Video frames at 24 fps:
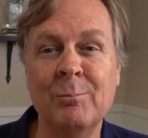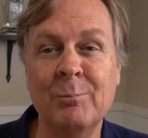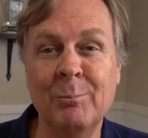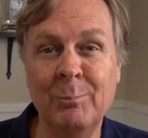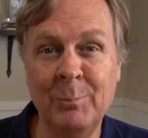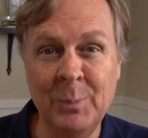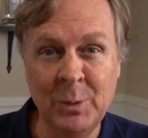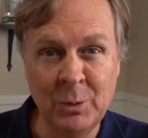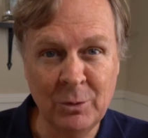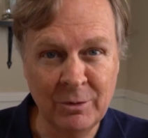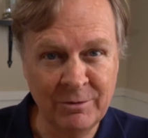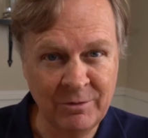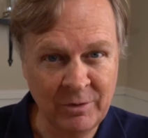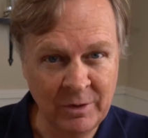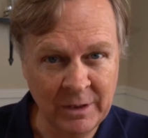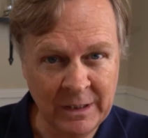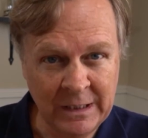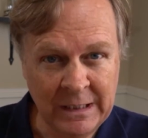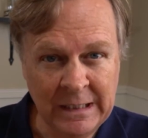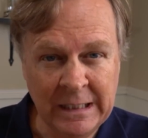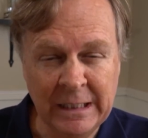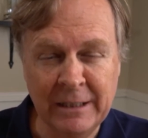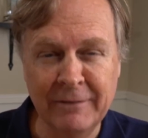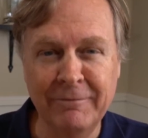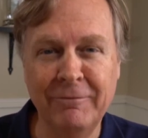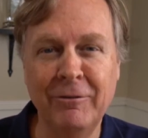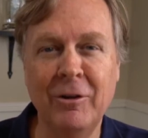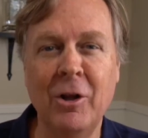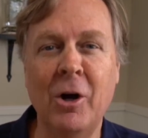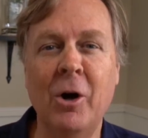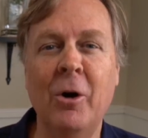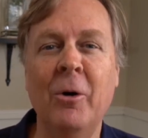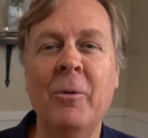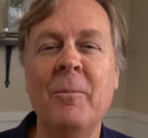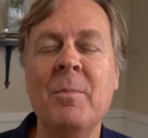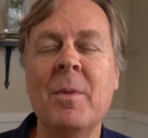beautifully in the
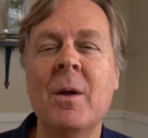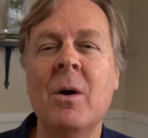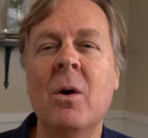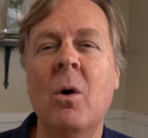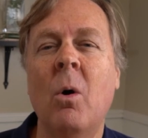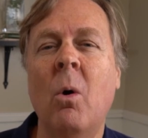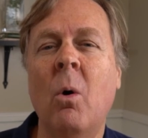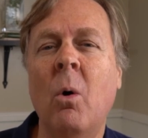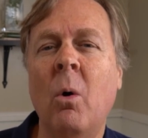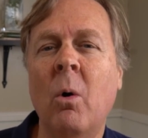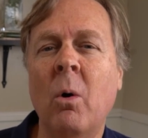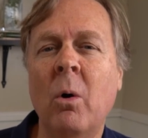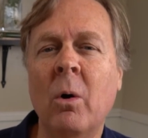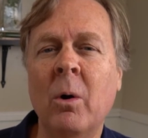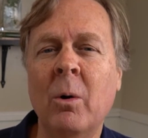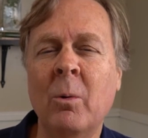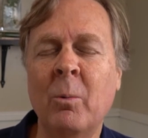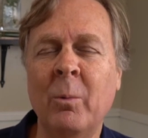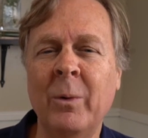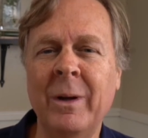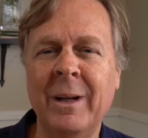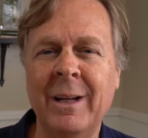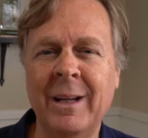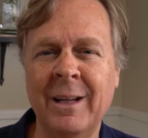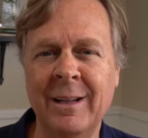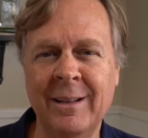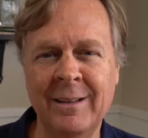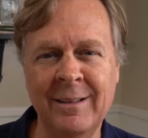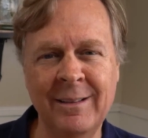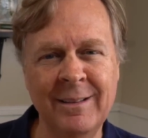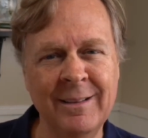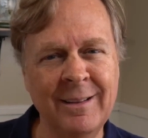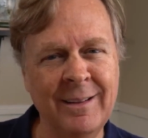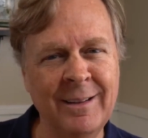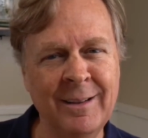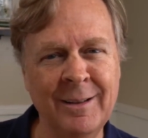flow, or we
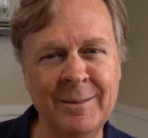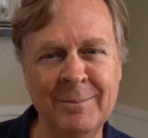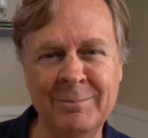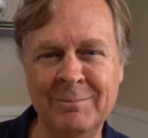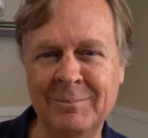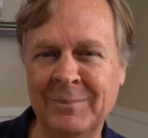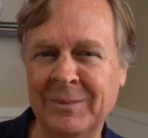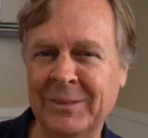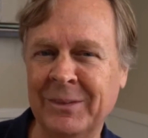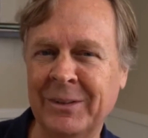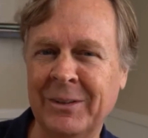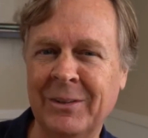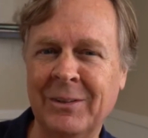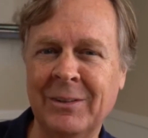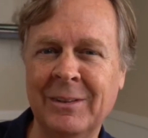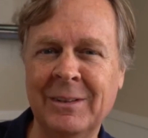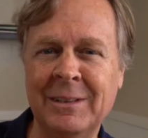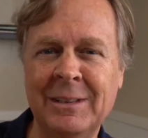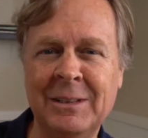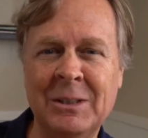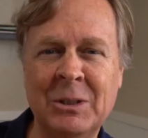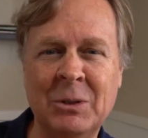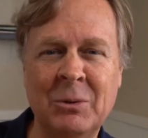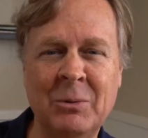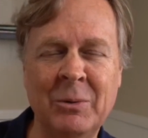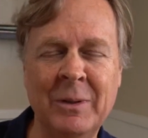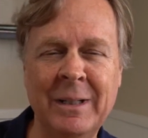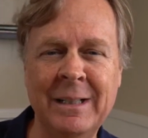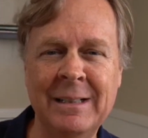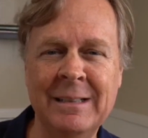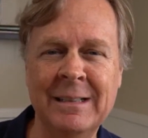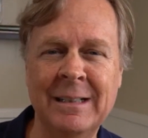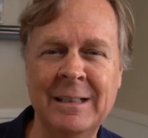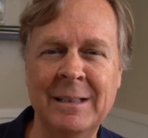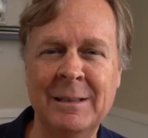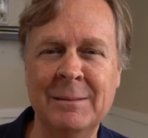can literally
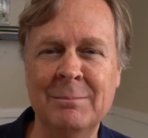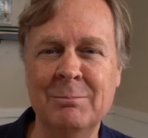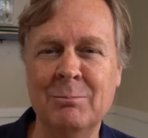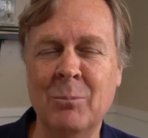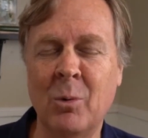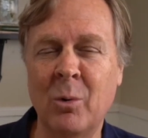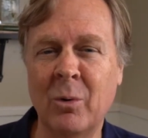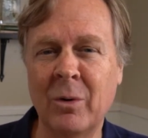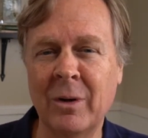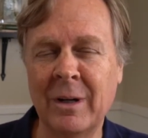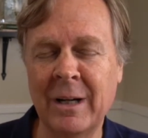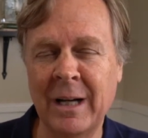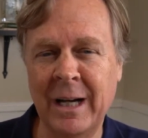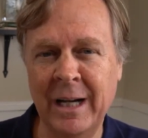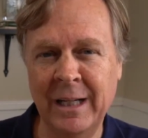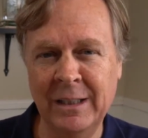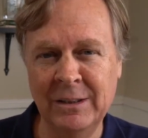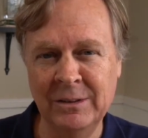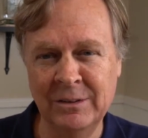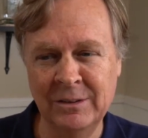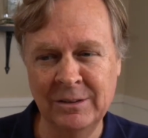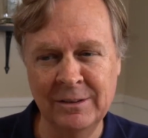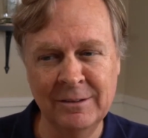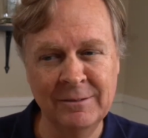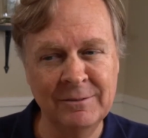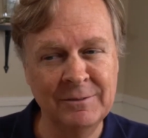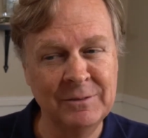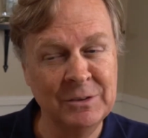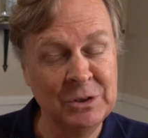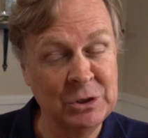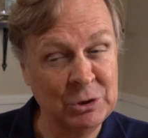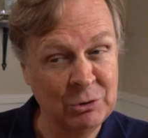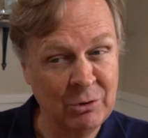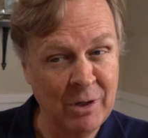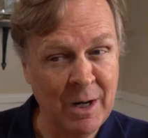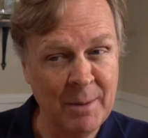create more kinds of
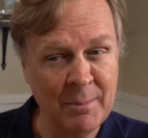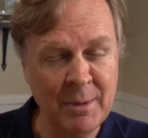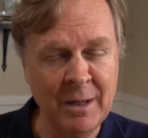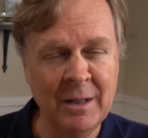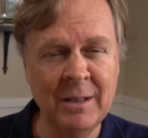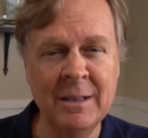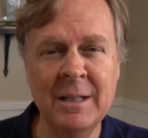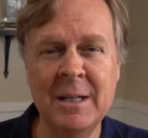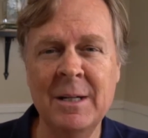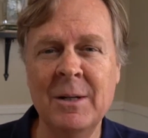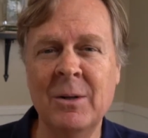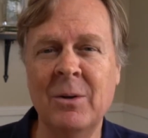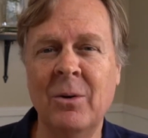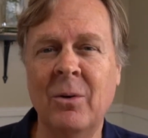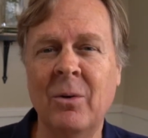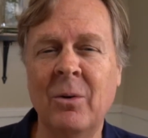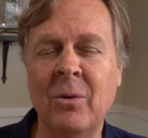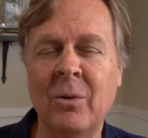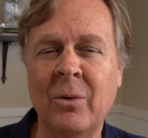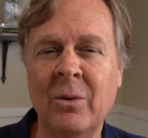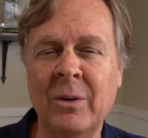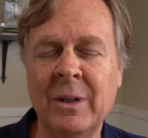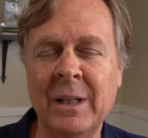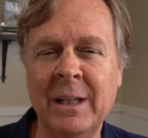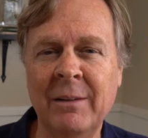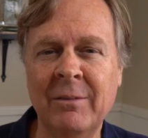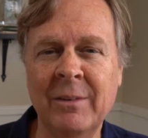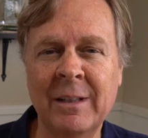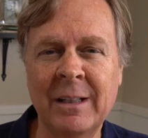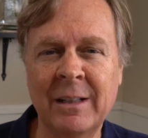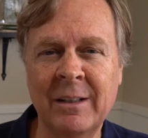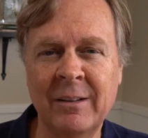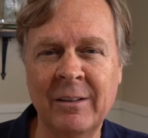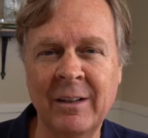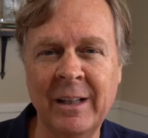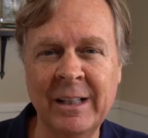trauma, or even
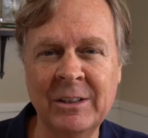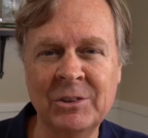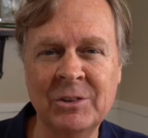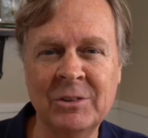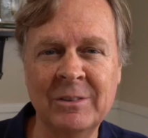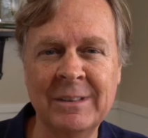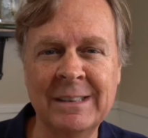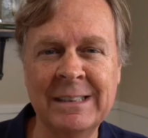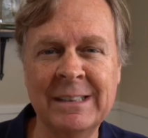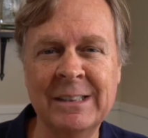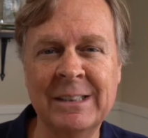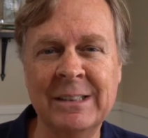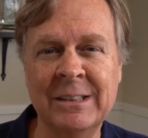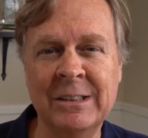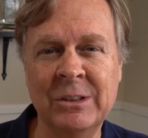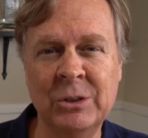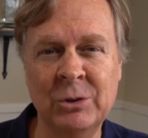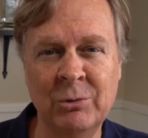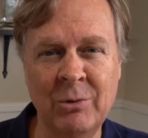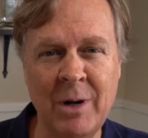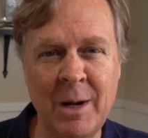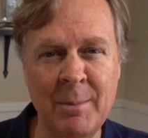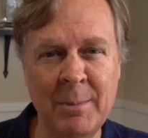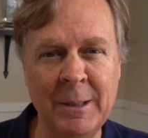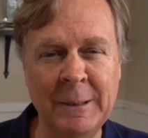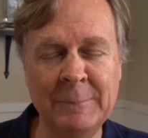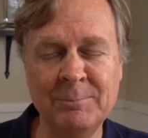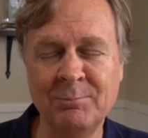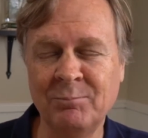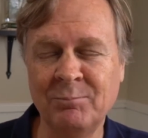at the lesser end, drama.